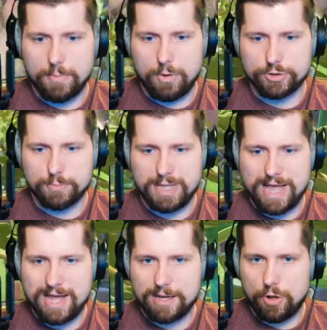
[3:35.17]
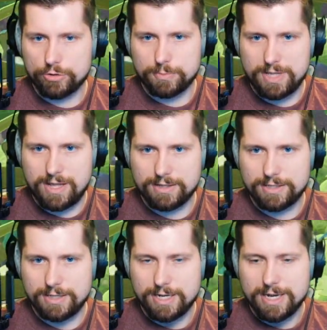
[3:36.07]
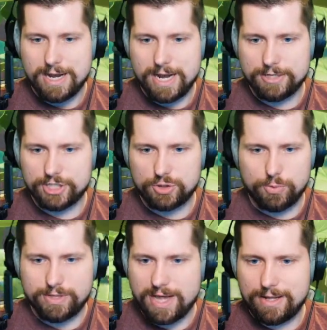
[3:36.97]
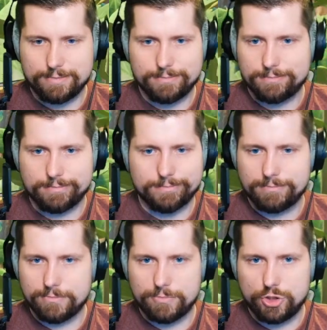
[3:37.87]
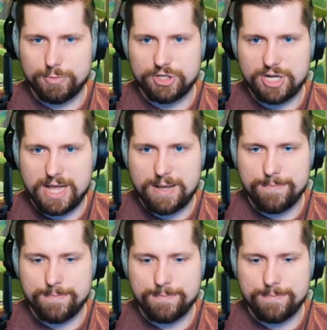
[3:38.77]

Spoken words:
Hold your block, and just without too much time,